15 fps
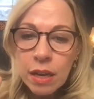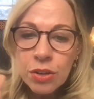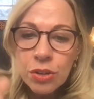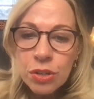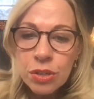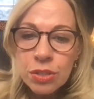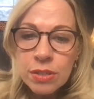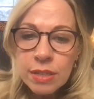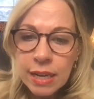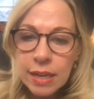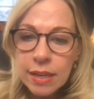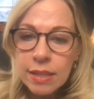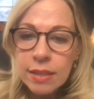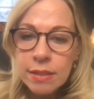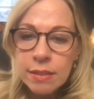
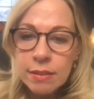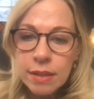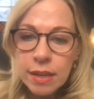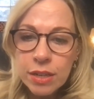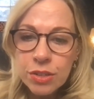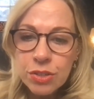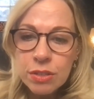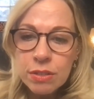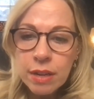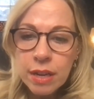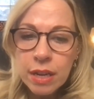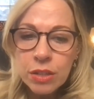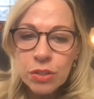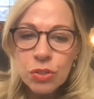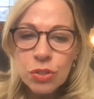understanding the stages
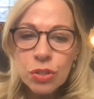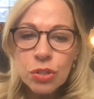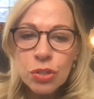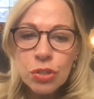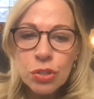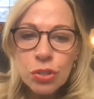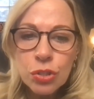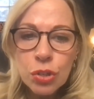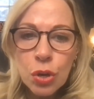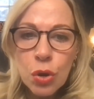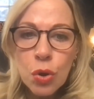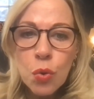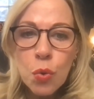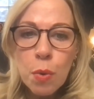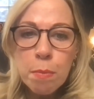answered
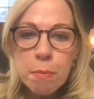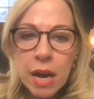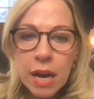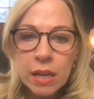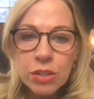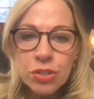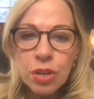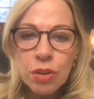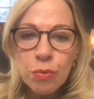so much